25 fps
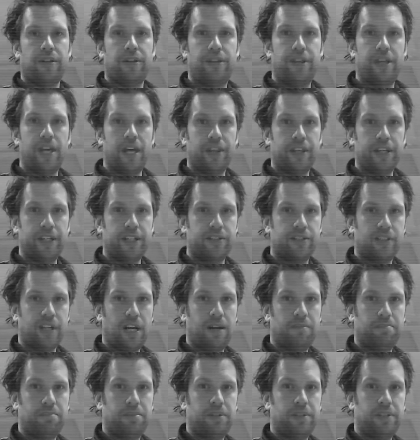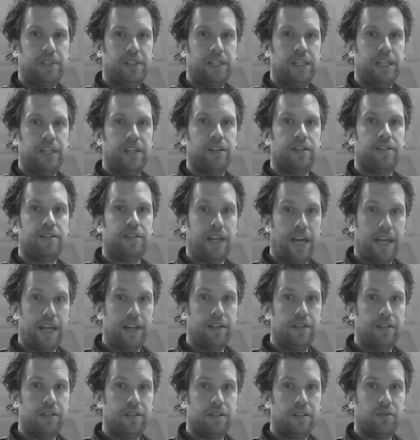The other example in
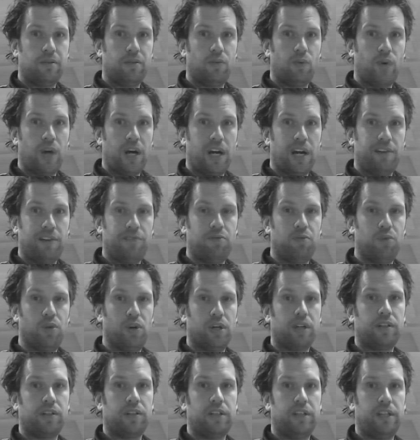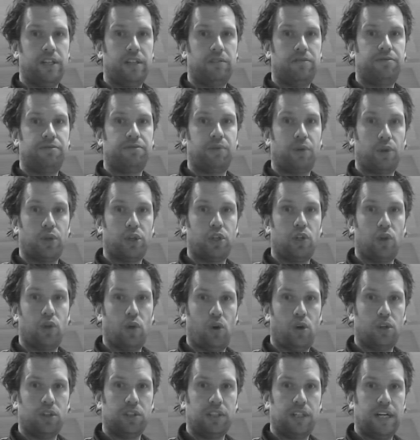tennis, where I've worked in for a
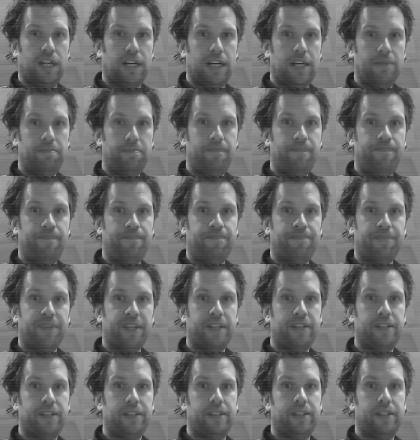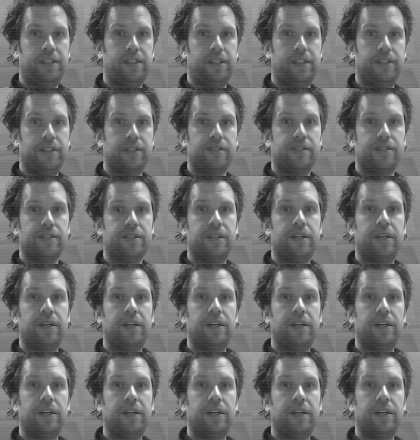long time, is